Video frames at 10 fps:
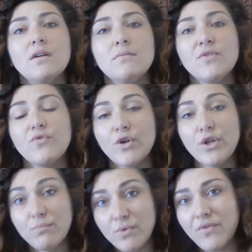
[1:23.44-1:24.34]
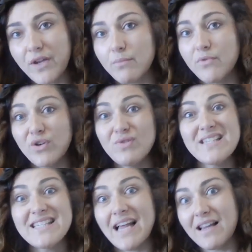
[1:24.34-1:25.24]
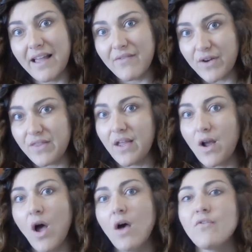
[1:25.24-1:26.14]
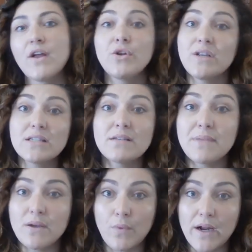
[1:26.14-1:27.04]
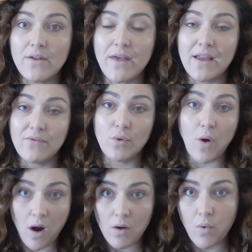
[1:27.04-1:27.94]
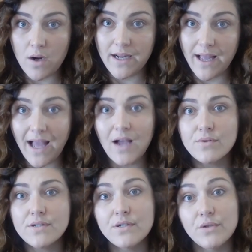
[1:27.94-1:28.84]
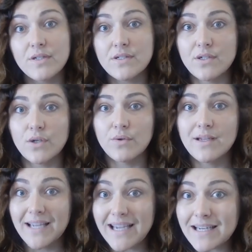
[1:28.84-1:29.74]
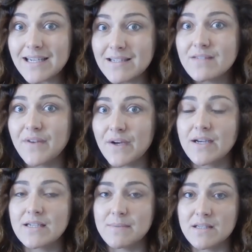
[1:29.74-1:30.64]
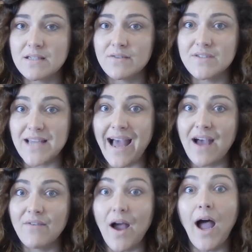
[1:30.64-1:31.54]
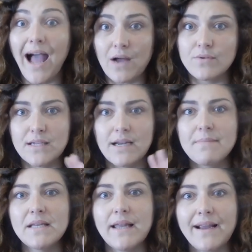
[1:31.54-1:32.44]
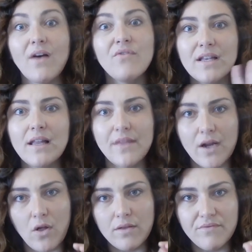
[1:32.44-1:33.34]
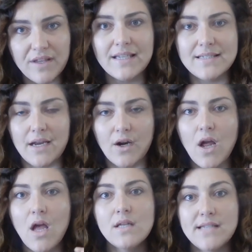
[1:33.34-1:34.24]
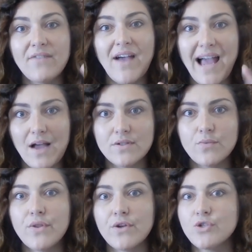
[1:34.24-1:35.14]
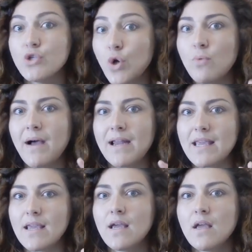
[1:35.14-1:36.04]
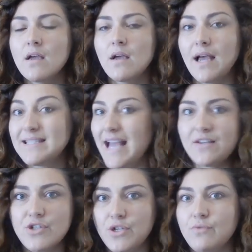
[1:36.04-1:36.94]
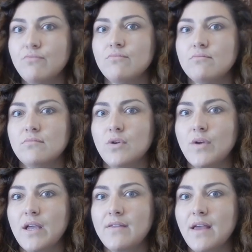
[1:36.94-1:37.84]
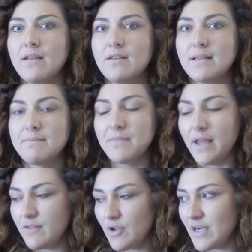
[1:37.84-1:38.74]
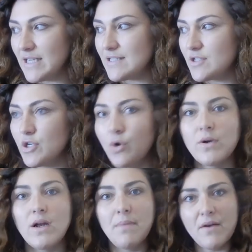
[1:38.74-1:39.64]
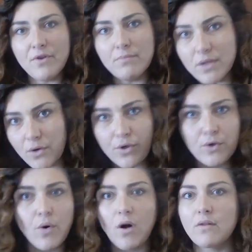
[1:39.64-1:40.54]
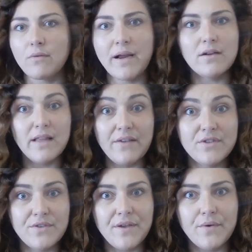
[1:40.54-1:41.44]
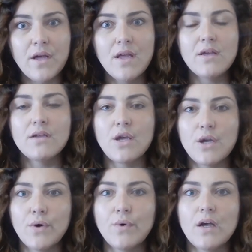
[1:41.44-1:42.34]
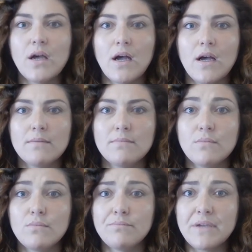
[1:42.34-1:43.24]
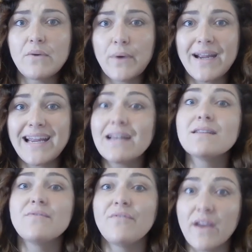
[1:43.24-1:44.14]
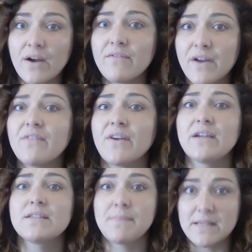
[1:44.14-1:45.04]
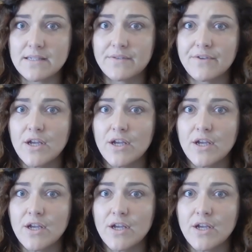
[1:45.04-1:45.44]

before you move here, before you sell everything off. And you need to be aware that if you are wanting a house, you need to know it is very expensive to have a house. And I mean like a villa. They call them villas here. To have a house where there's nobody attached to you, okay? That there is no one above you, below you, or the right or left of you, you know? Be aware it is very, very, very expensive.